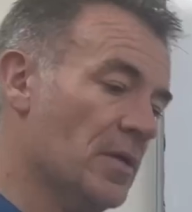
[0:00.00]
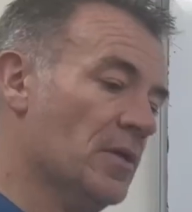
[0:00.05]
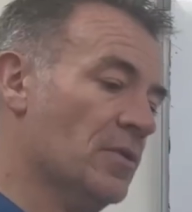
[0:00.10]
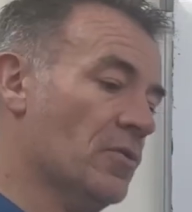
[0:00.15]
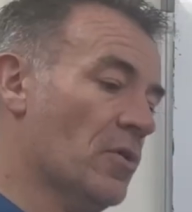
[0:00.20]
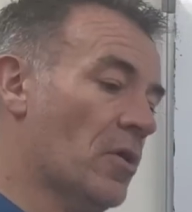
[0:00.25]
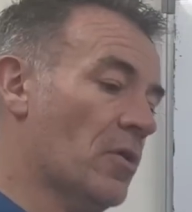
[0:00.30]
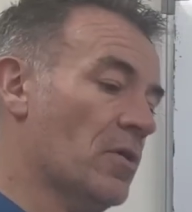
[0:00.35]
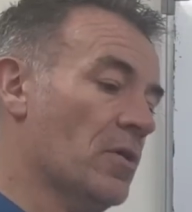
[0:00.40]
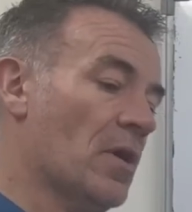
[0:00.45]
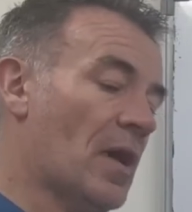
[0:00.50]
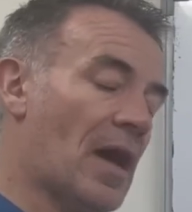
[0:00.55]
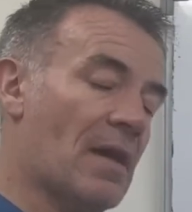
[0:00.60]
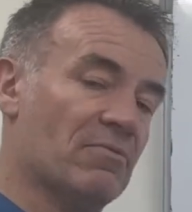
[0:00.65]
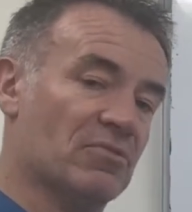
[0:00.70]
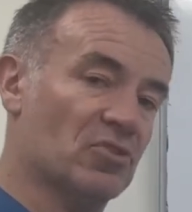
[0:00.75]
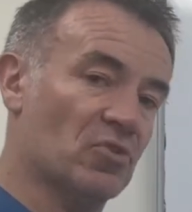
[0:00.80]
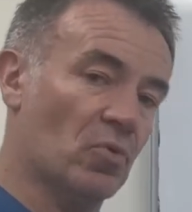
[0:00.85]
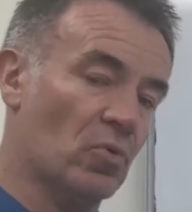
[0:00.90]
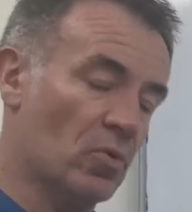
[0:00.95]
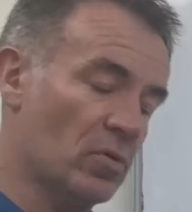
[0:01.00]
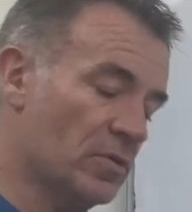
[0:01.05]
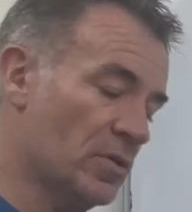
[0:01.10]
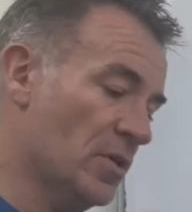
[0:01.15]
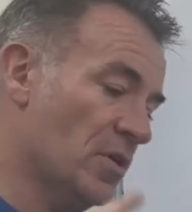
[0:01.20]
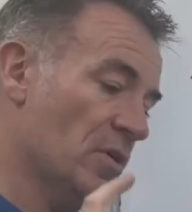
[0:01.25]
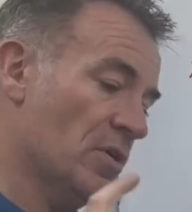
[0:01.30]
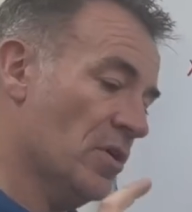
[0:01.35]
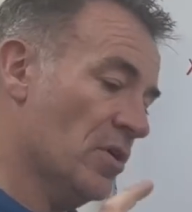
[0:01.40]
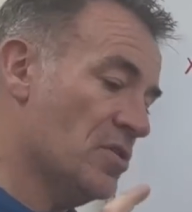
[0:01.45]
Now, I was told
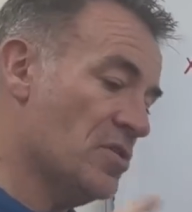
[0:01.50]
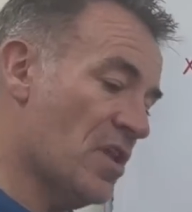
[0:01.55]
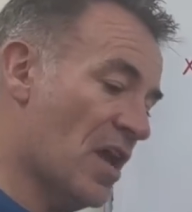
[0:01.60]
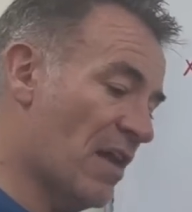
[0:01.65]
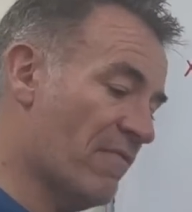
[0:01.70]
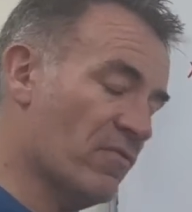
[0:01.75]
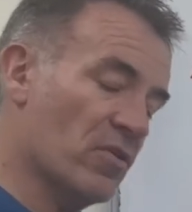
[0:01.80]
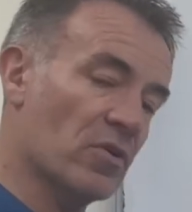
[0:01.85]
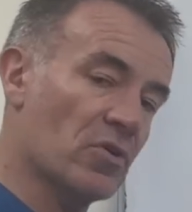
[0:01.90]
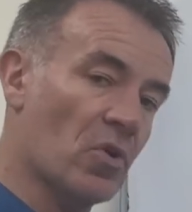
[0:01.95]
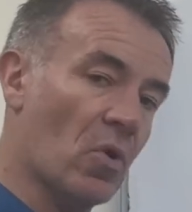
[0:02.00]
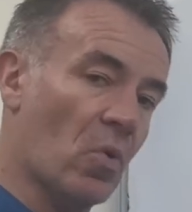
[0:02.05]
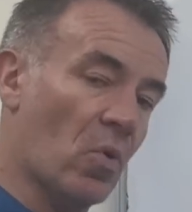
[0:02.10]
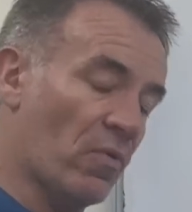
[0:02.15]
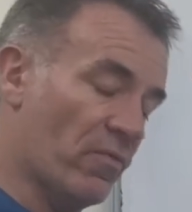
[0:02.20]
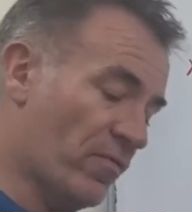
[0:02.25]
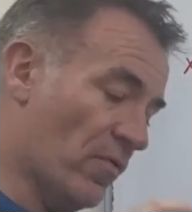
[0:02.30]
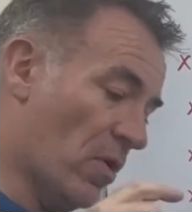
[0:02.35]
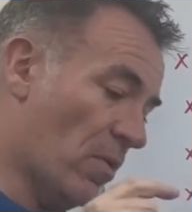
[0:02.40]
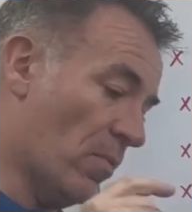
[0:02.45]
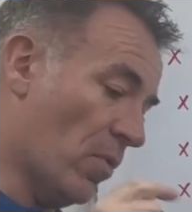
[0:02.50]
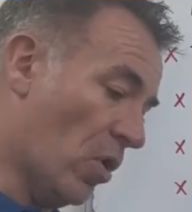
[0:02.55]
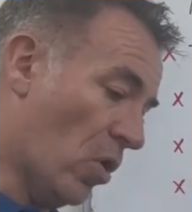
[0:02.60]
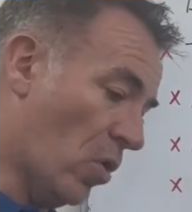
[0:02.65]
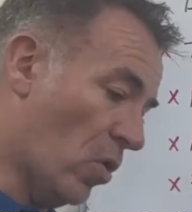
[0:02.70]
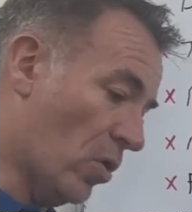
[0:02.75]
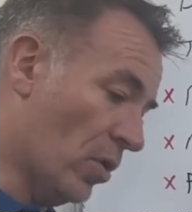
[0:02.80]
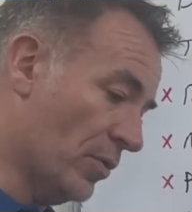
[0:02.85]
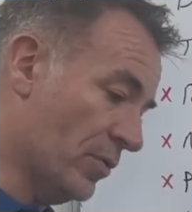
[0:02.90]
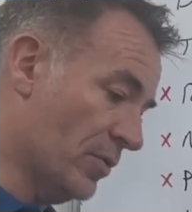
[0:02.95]
never go from
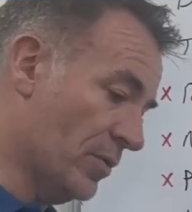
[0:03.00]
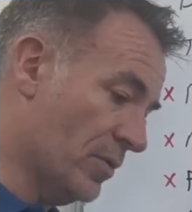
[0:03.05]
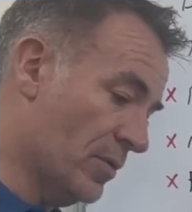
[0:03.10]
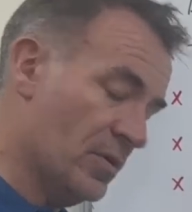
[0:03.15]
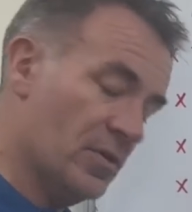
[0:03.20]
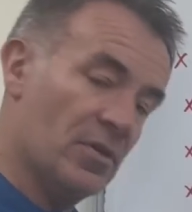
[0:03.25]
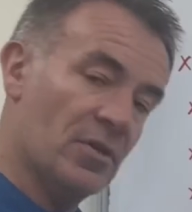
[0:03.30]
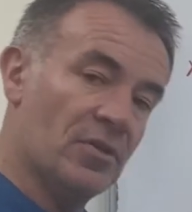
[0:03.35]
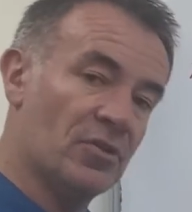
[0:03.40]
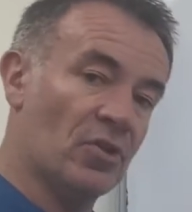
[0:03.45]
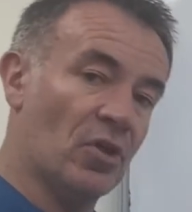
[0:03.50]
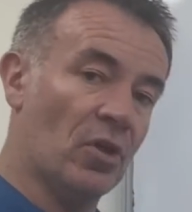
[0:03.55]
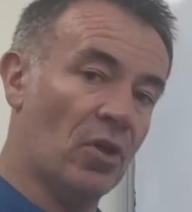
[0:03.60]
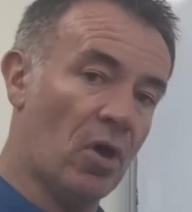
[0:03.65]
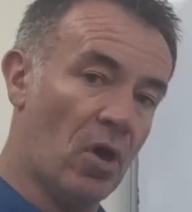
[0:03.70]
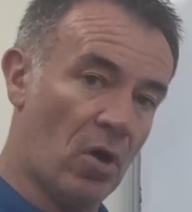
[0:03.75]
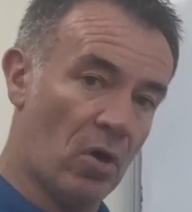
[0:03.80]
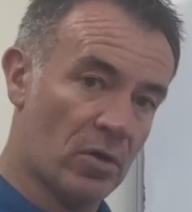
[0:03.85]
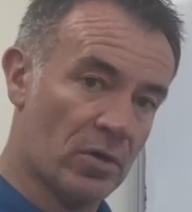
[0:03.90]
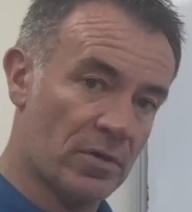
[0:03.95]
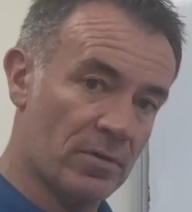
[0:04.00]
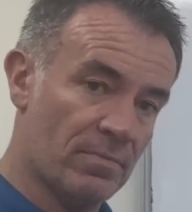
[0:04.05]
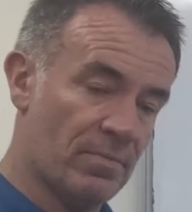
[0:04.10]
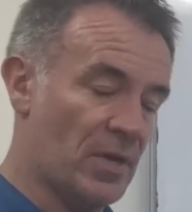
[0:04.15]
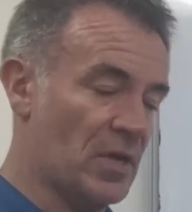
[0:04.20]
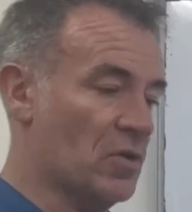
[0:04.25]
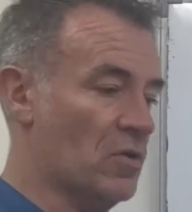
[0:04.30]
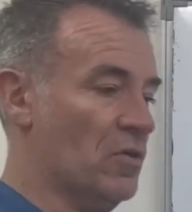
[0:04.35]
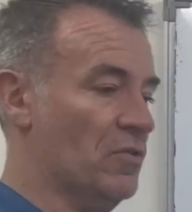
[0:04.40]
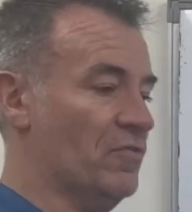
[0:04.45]
on to lock,
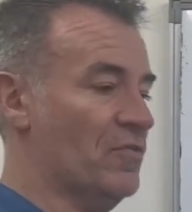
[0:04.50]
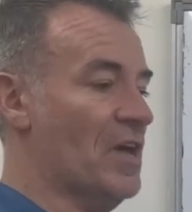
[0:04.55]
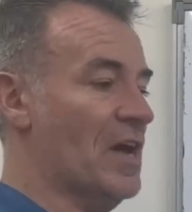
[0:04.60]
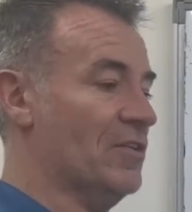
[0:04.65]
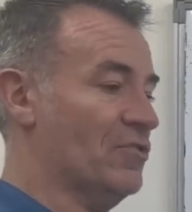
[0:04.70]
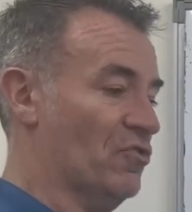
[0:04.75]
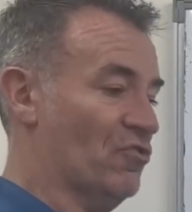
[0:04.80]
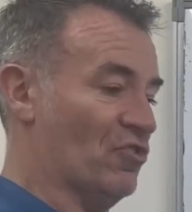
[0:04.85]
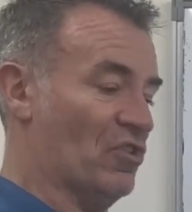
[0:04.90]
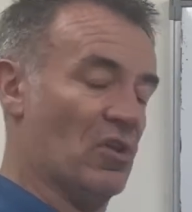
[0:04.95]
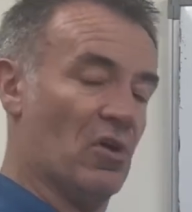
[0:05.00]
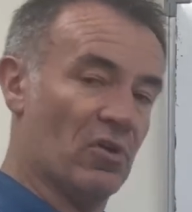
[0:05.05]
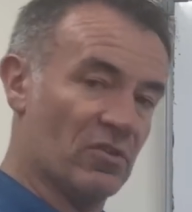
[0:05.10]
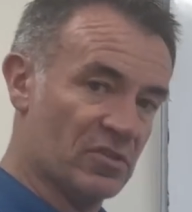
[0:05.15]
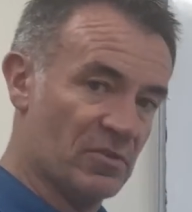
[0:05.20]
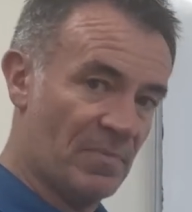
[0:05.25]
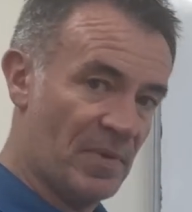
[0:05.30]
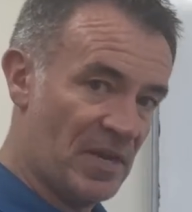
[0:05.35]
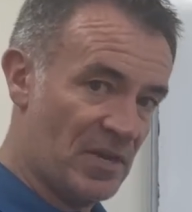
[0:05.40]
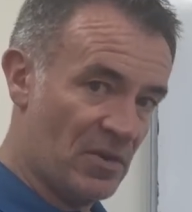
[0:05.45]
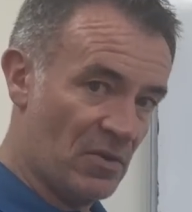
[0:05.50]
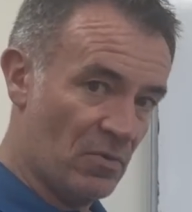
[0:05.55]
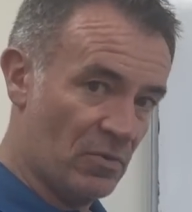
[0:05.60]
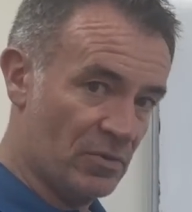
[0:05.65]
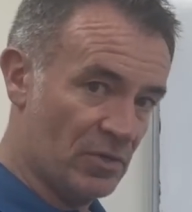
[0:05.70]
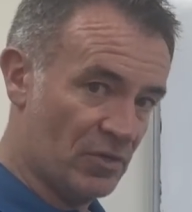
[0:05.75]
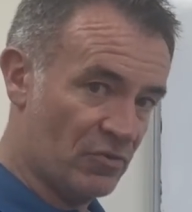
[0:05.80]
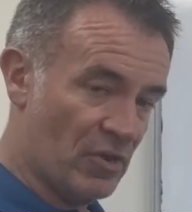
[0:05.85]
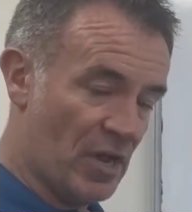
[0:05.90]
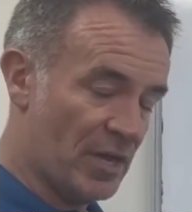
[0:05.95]
because that just locks the PTO in
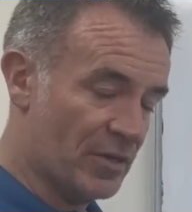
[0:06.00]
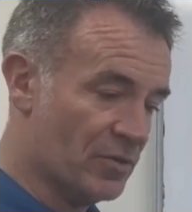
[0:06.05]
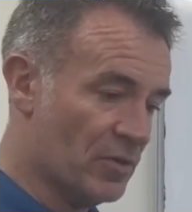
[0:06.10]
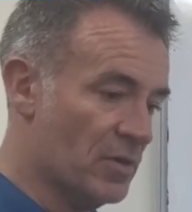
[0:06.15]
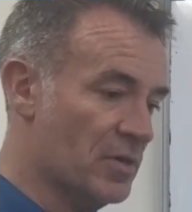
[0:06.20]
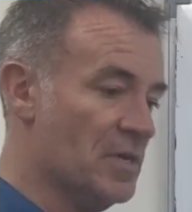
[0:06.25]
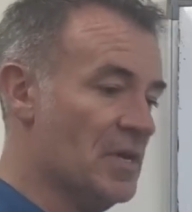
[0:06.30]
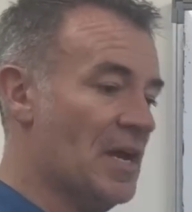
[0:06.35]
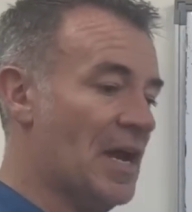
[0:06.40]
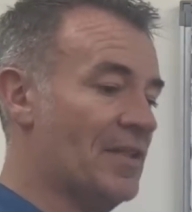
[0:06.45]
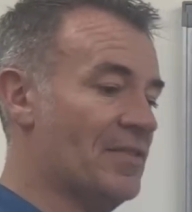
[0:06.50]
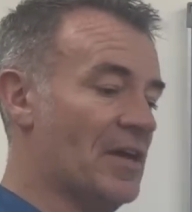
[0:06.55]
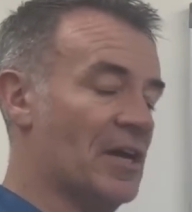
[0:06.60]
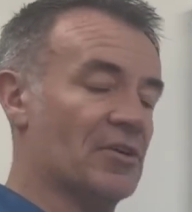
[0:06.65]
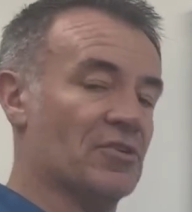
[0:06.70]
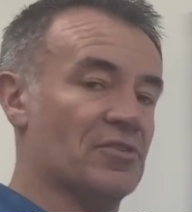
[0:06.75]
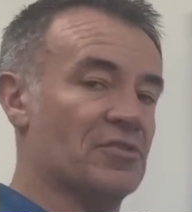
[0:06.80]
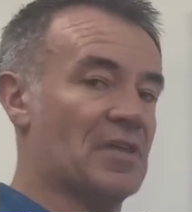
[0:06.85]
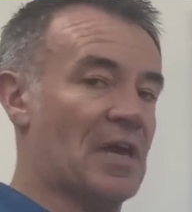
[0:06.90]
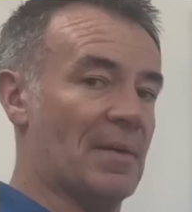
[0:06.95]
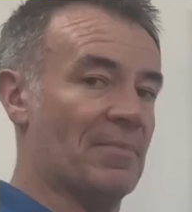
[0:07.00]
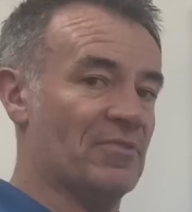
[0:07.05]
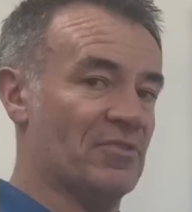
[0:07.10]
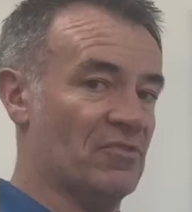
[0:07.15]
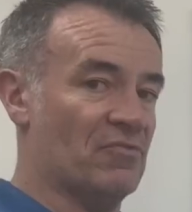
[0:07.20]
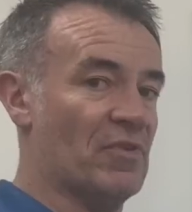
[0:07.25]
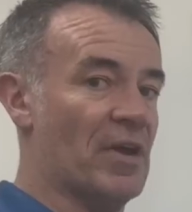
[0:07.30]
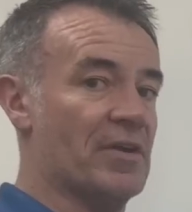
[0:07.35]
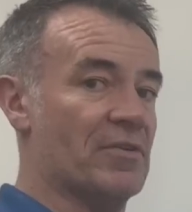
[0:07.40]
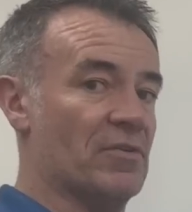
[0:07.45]
the tractor, and that could damage the
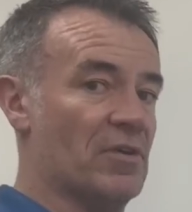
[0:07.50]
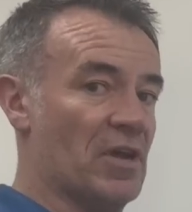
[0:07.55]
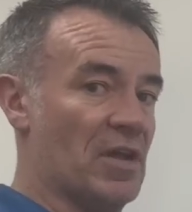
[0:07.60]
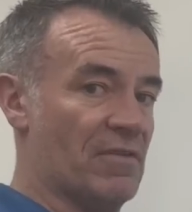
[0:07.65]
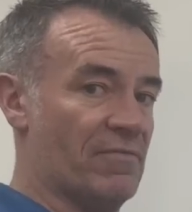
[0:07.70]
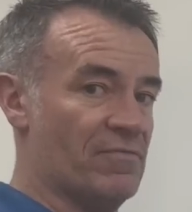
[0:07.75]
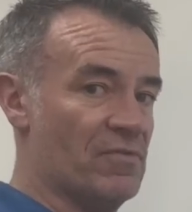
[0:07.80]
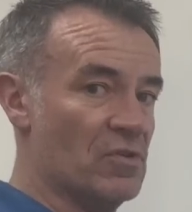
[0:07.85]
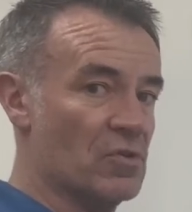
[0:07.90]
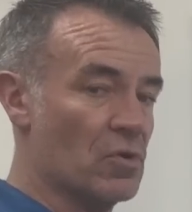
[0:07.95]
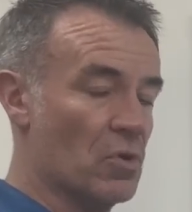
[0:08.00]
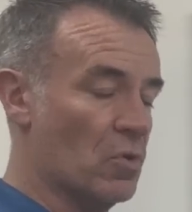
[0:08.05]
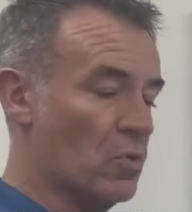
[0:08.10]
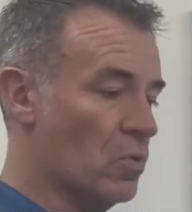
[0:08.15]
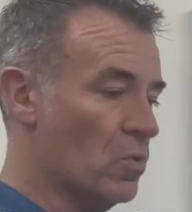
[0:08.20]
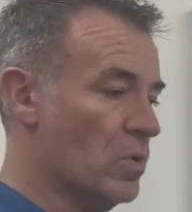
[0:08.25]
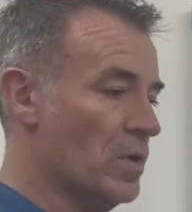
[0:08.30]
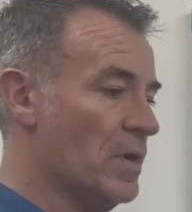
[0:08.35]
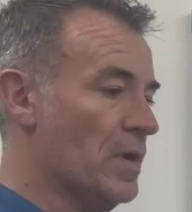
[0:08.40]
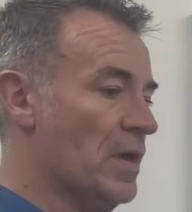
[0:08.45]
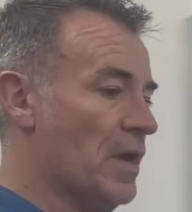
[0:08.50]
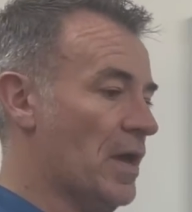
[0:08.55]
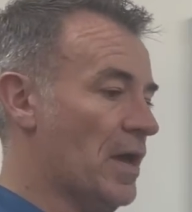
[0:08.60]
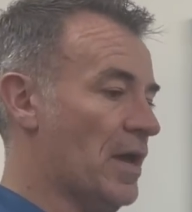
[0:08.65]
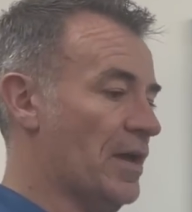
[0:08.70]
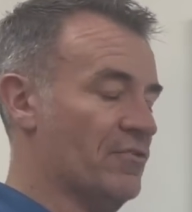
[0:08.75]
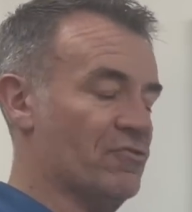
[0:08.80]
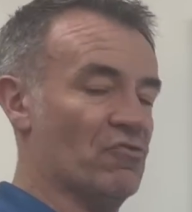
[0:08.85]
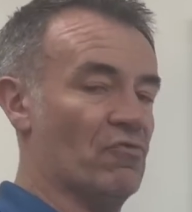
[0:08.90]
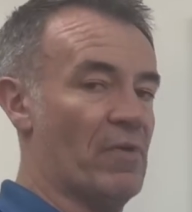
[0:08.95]
tractor if you go
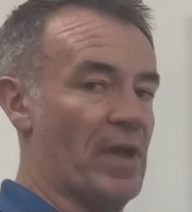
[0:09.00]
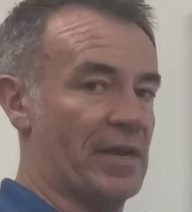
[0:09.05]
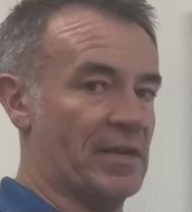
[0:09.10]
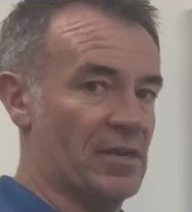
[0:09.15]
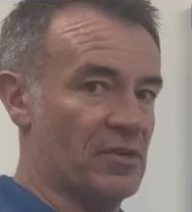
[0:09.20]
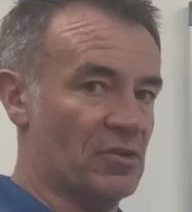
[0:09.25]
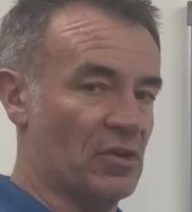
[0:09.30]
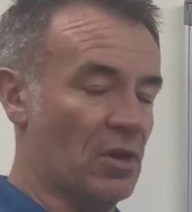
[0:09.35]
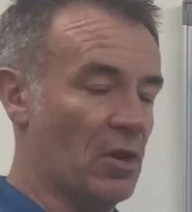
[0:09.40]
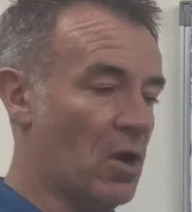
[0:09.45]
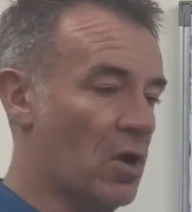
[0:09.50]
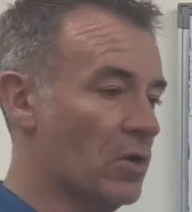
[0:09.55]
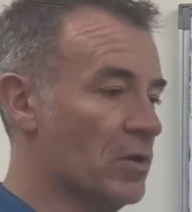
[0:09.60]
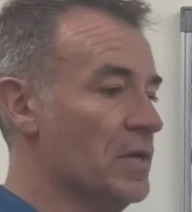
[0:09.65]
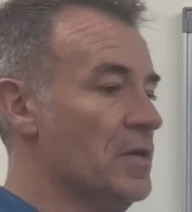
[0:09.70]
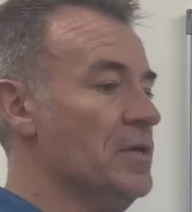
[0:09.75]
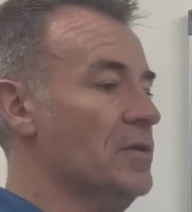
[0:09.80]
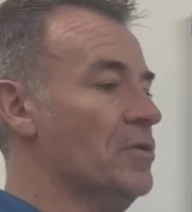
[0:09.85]
directly to lock.